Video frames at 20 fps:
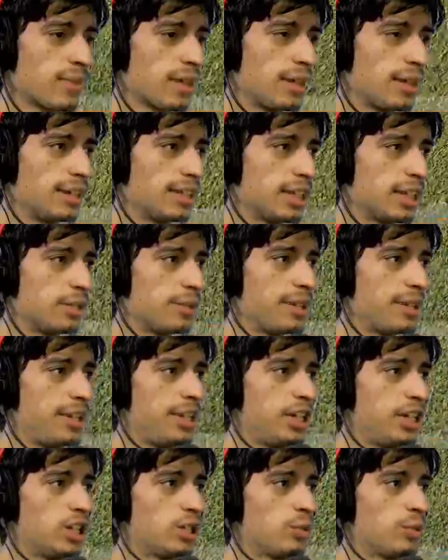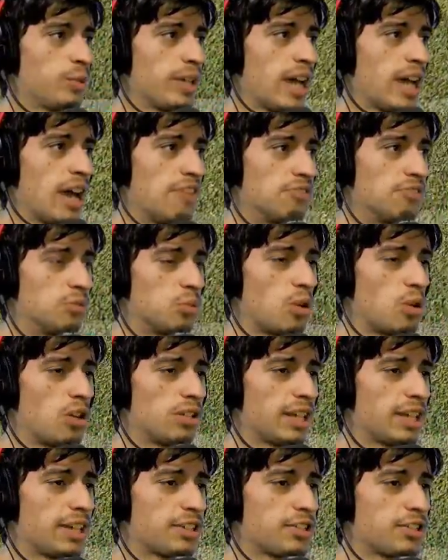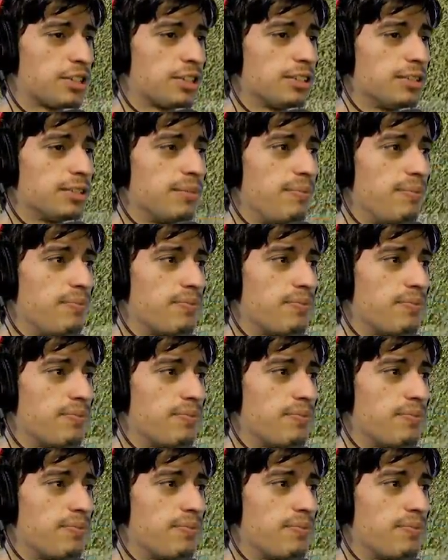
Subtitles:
And then right here we have a wall lantern,